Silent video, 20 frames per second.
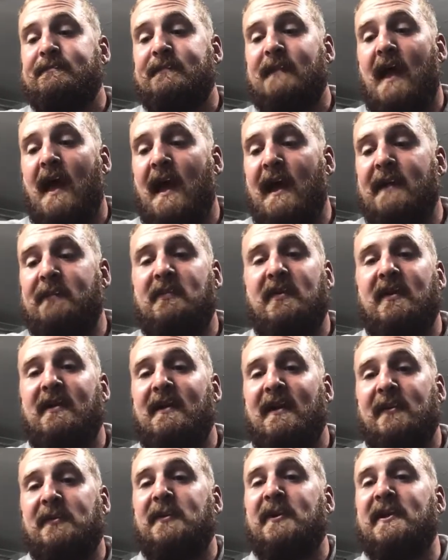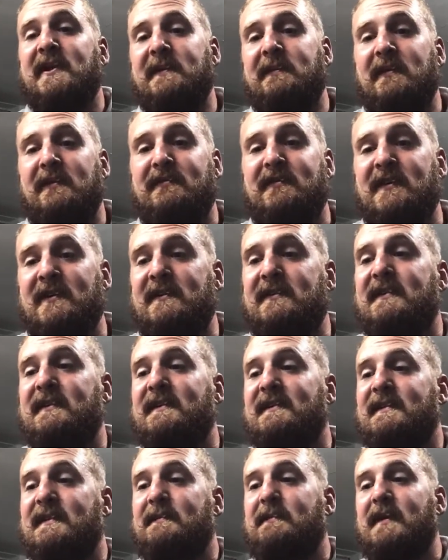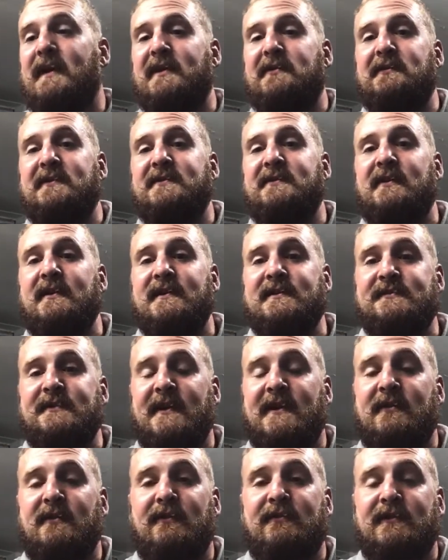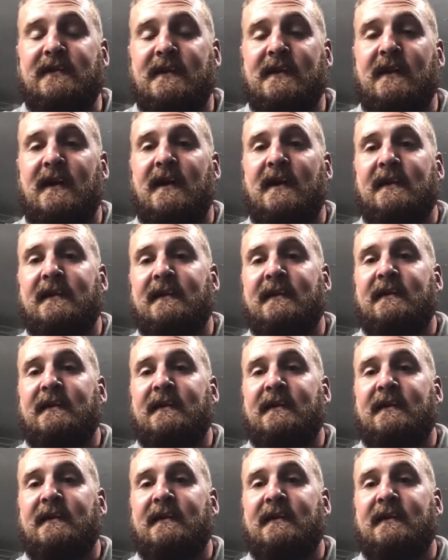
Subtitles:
I really prefer the P320 trigger over the Glock.